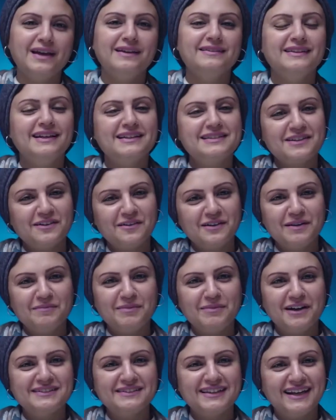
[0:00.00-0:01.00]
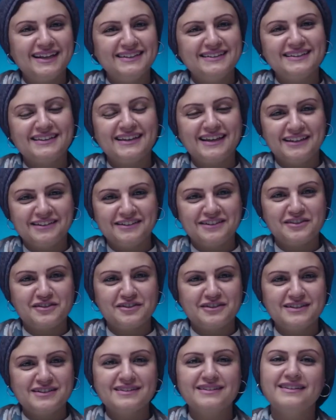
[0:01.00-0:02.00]
That's all about adding
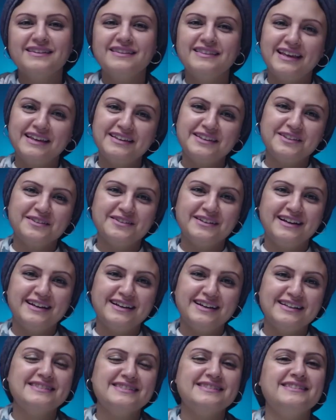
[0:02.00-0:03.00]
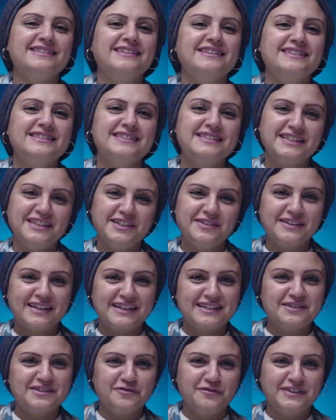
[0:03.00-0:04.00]
integers. Thank you guys. See you
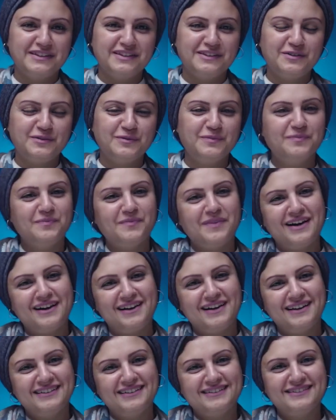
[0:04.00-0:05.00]
next video. Bye.